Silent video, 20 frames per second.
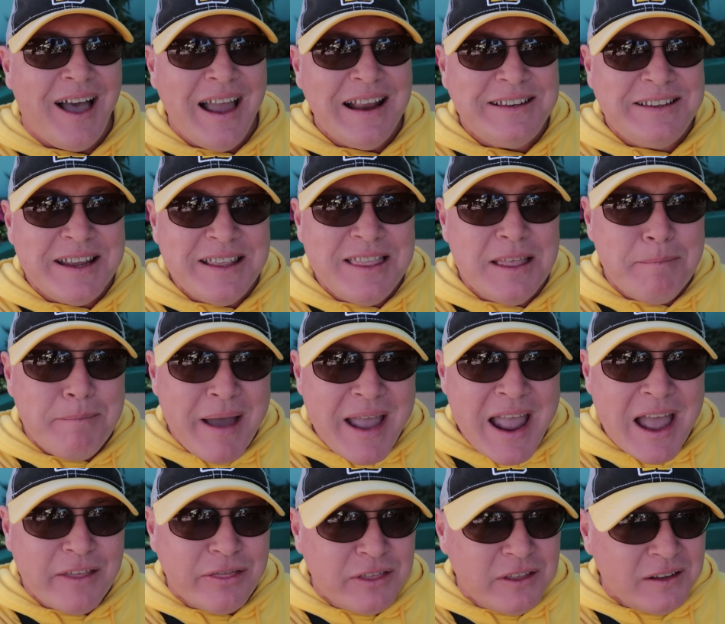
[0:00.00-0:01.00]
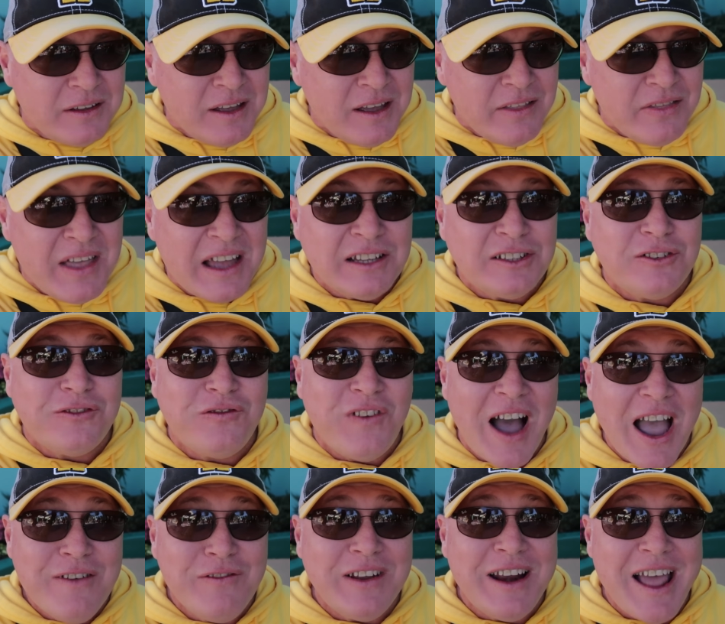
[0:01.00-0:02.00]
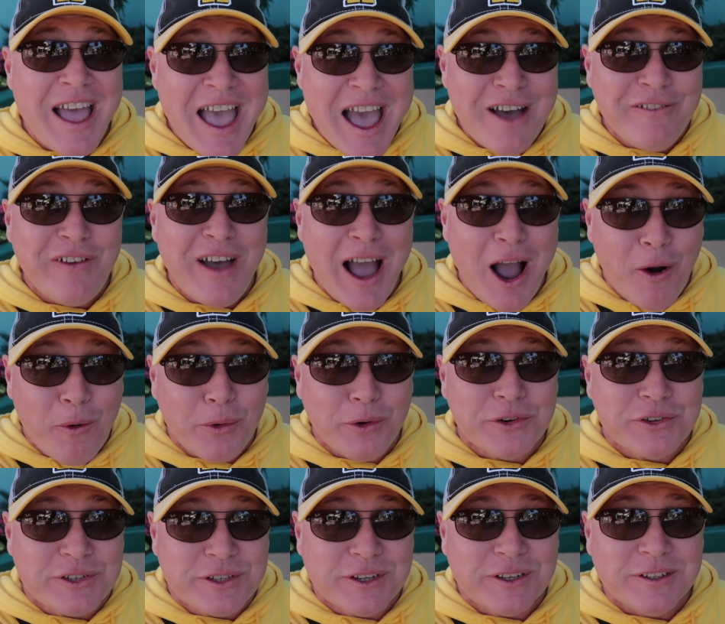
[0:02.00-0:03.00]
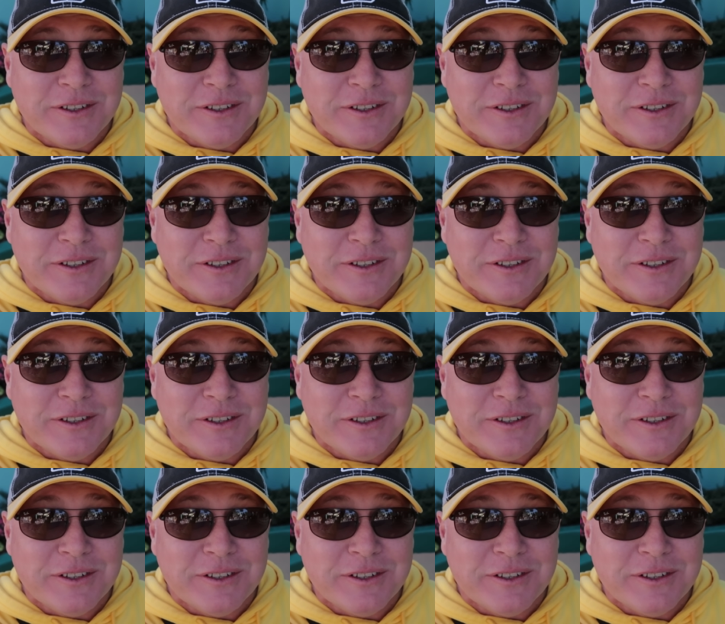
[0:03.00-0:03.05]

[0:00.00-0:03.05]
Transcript: I did the math. That's five and a half hours.